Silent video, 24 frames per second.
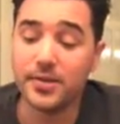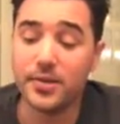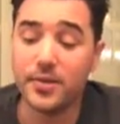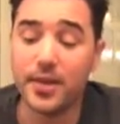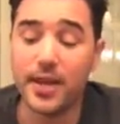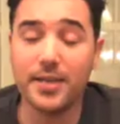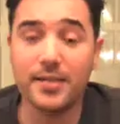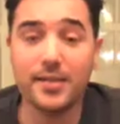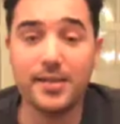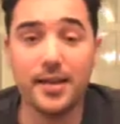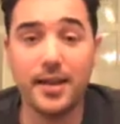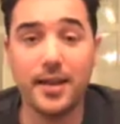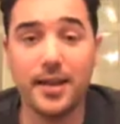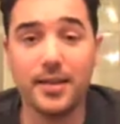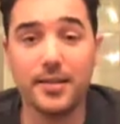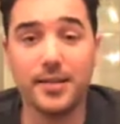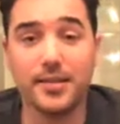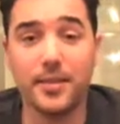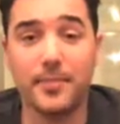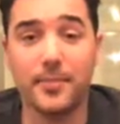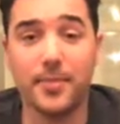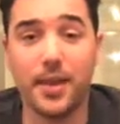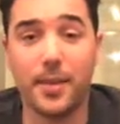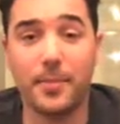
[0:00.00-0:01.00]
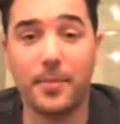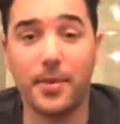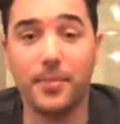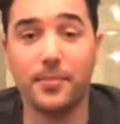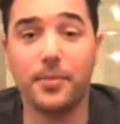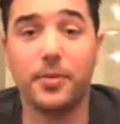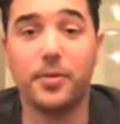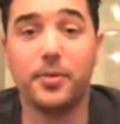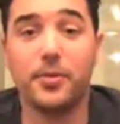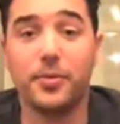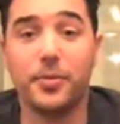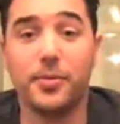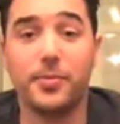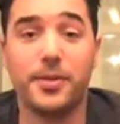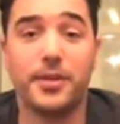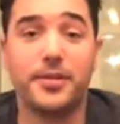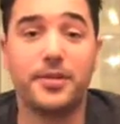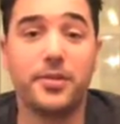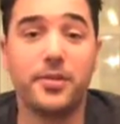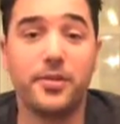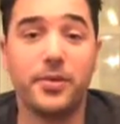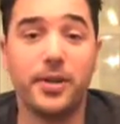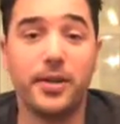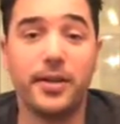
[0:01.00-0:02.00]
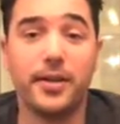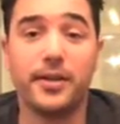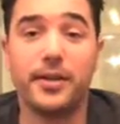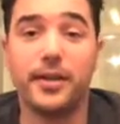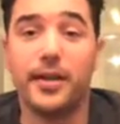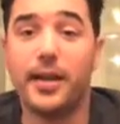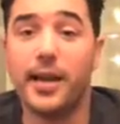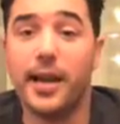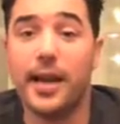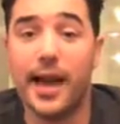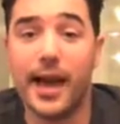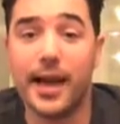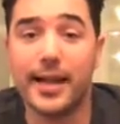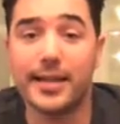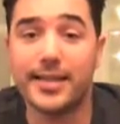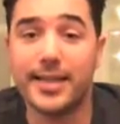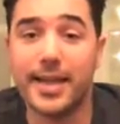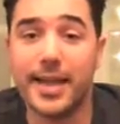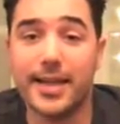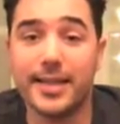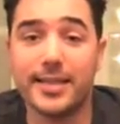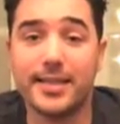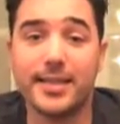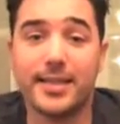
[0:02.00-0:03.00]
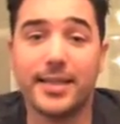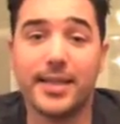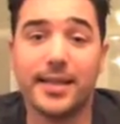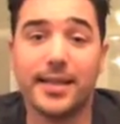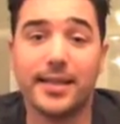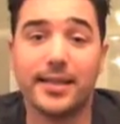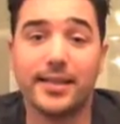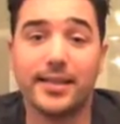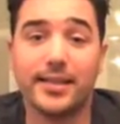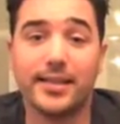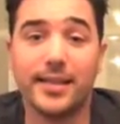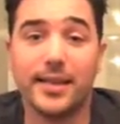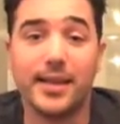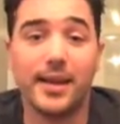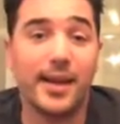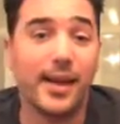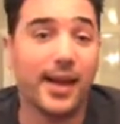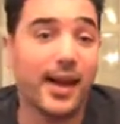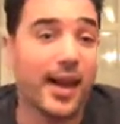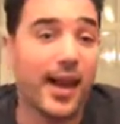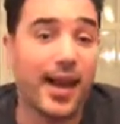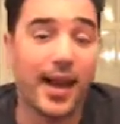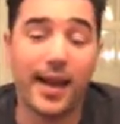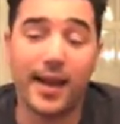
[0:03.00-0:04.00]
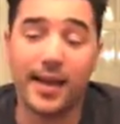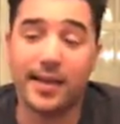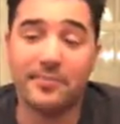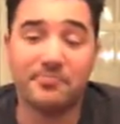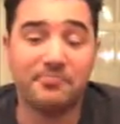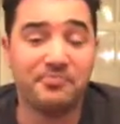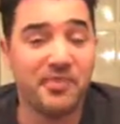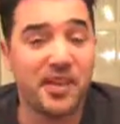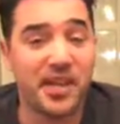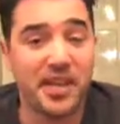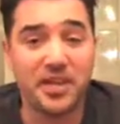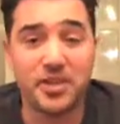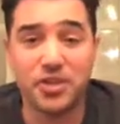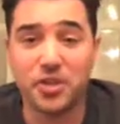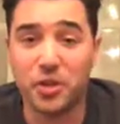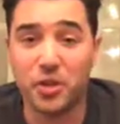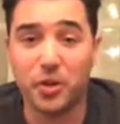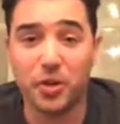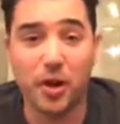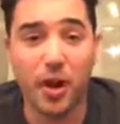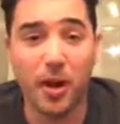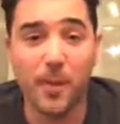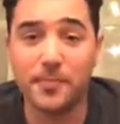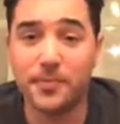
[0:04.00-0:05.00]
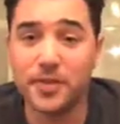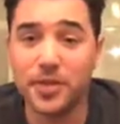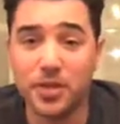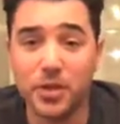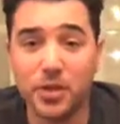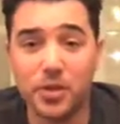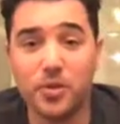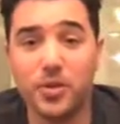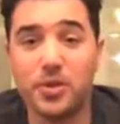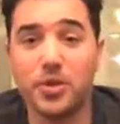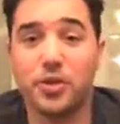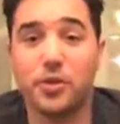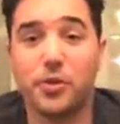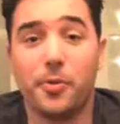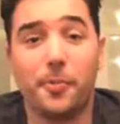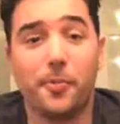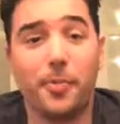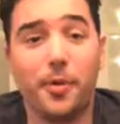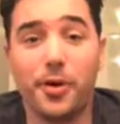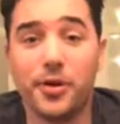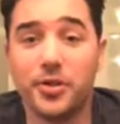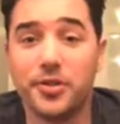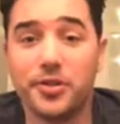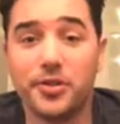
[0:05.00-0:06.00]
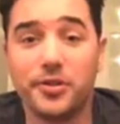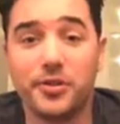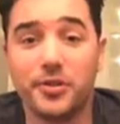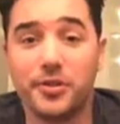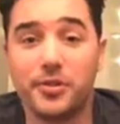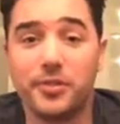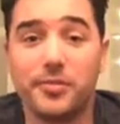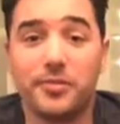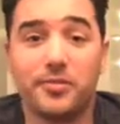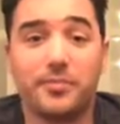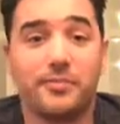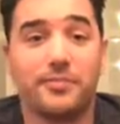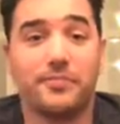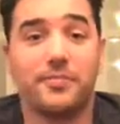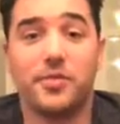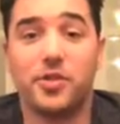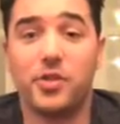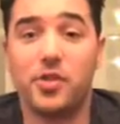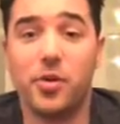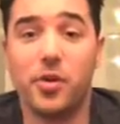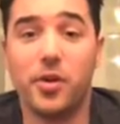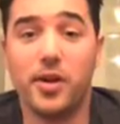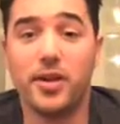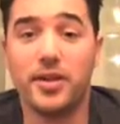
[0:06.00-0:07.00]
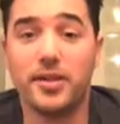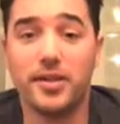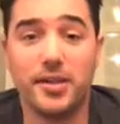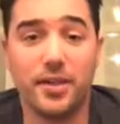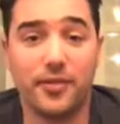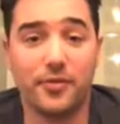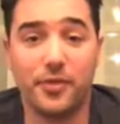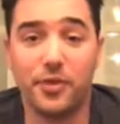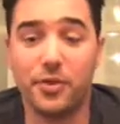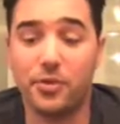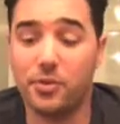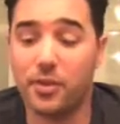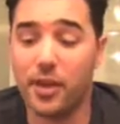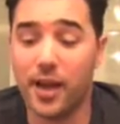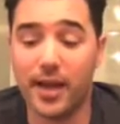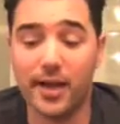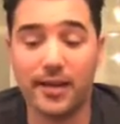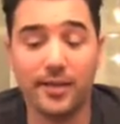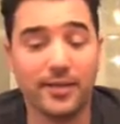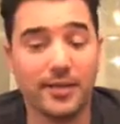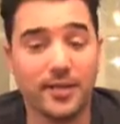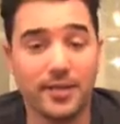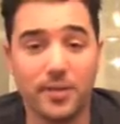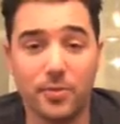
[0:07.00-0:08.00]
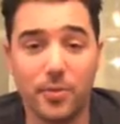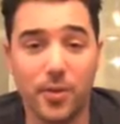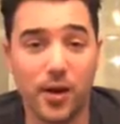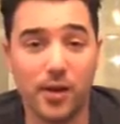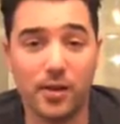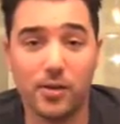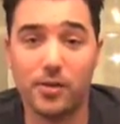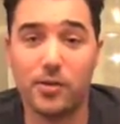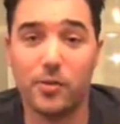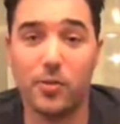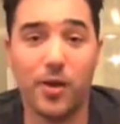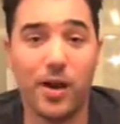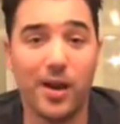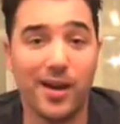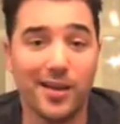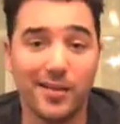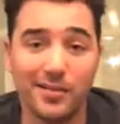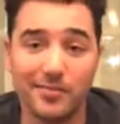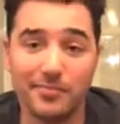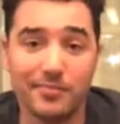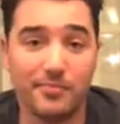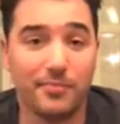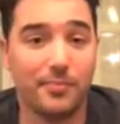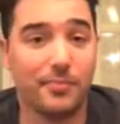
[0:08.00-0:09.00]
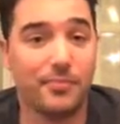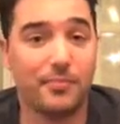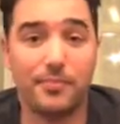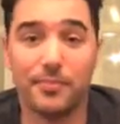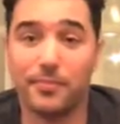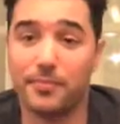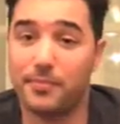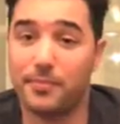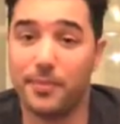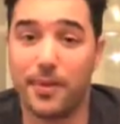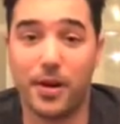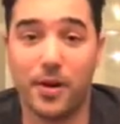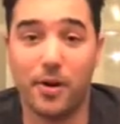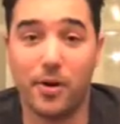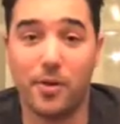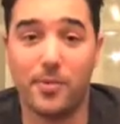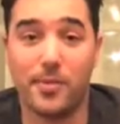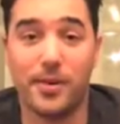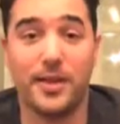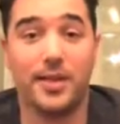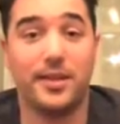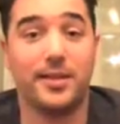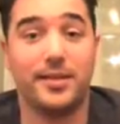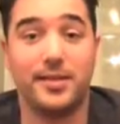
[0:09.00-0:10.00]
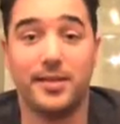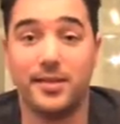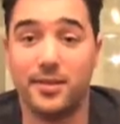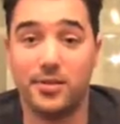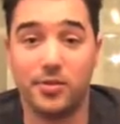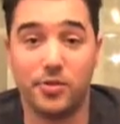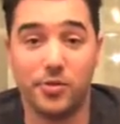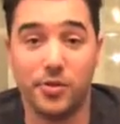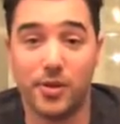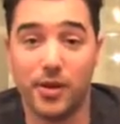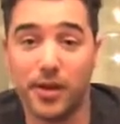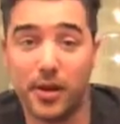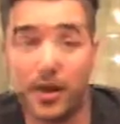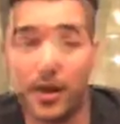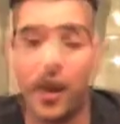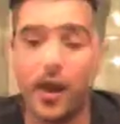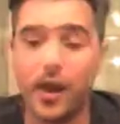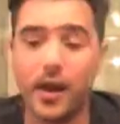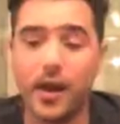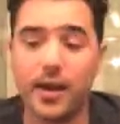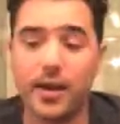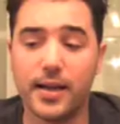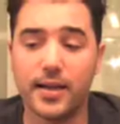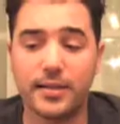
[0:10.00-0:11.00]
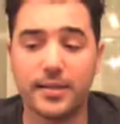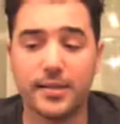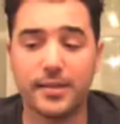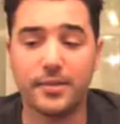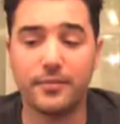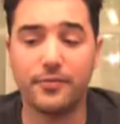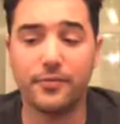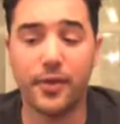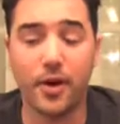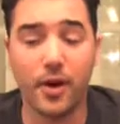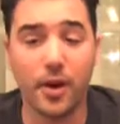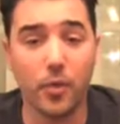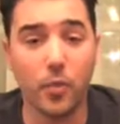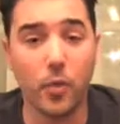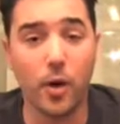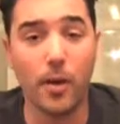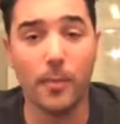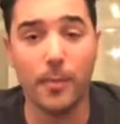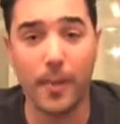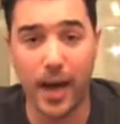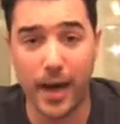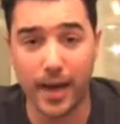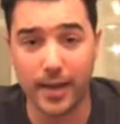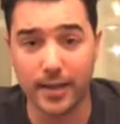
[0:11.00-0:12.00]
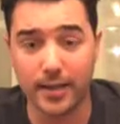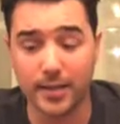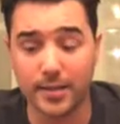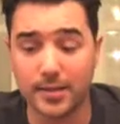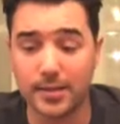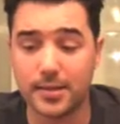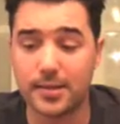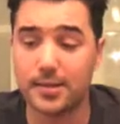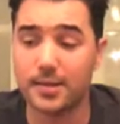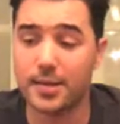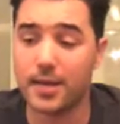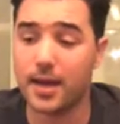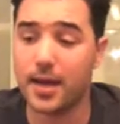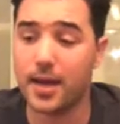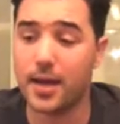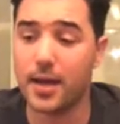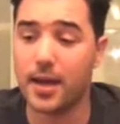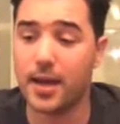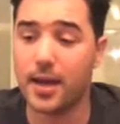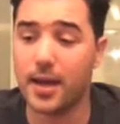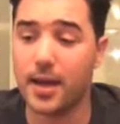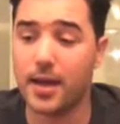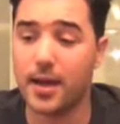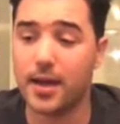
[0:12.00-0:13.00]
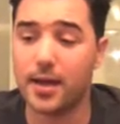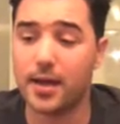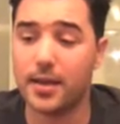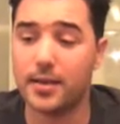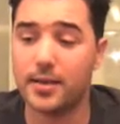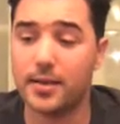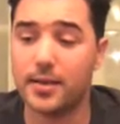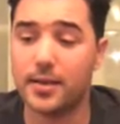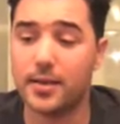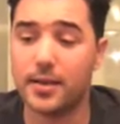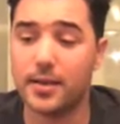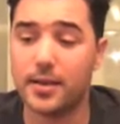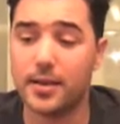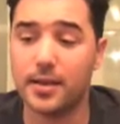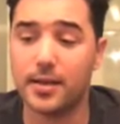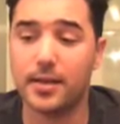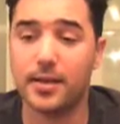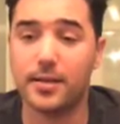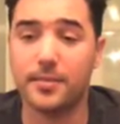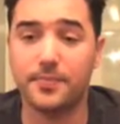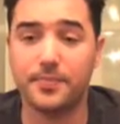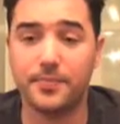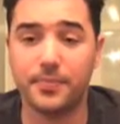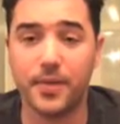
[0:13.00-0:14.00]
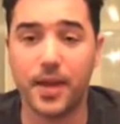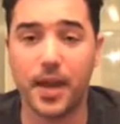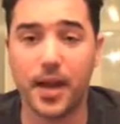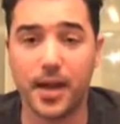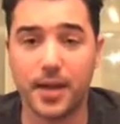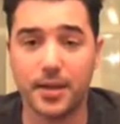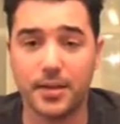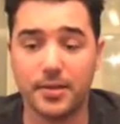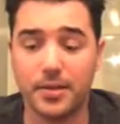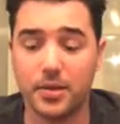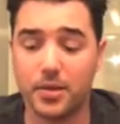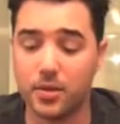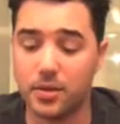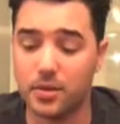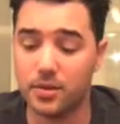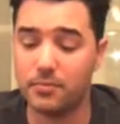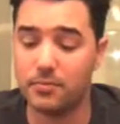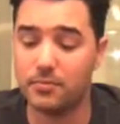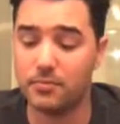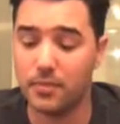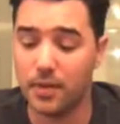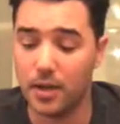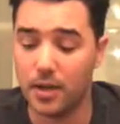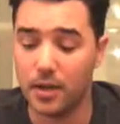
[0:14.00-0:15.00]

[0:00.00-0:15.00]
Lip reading: that's something that people will be doing at tastings, and it's up to you. It's your personal choice. If you like to swallow the wine, by all means, drink. It's very well balanced, and it has good